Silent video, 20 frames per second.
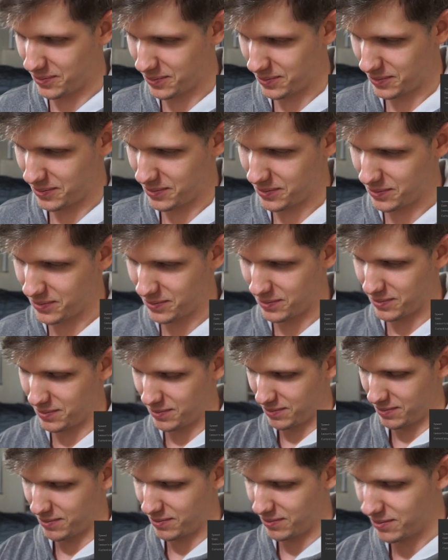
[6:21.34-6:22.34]

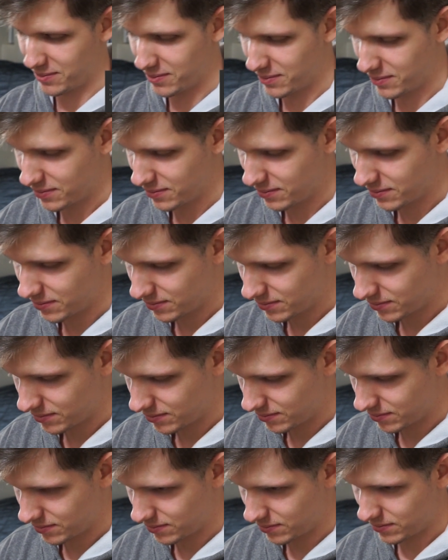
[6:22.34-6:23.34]

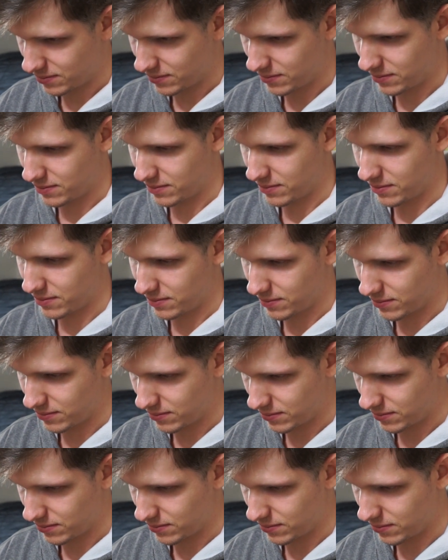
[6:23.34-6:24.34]

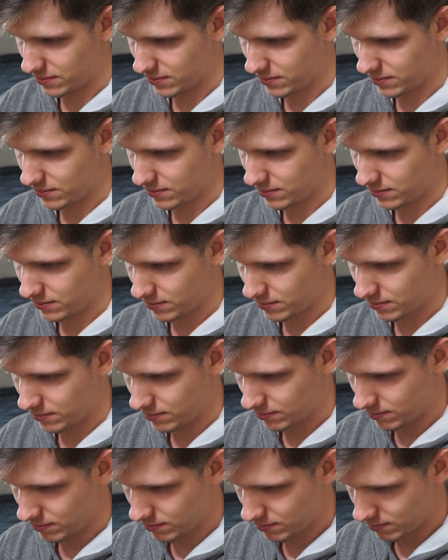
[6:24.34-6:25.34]

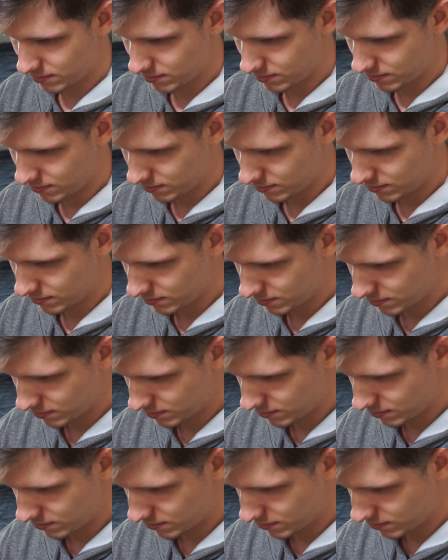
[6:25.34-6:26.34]

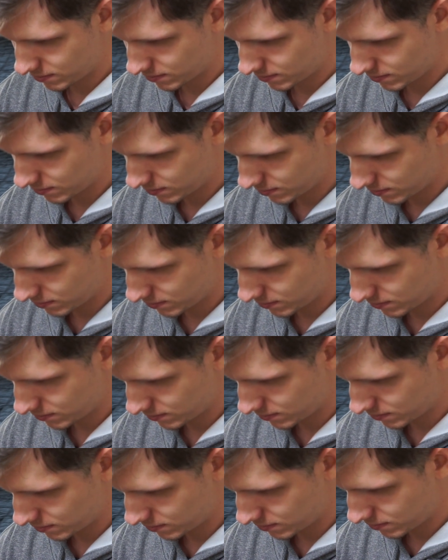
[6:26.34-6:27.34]

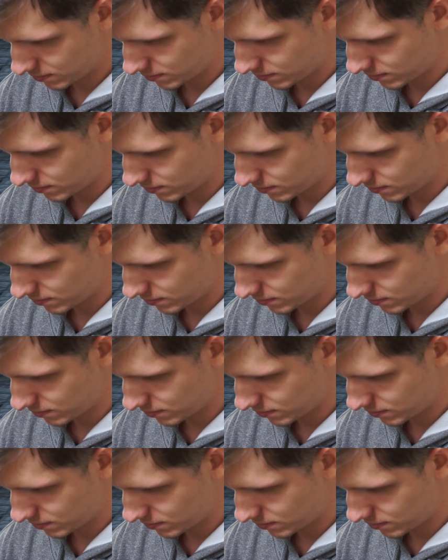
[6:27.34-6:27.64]
No one is speaking in this clip.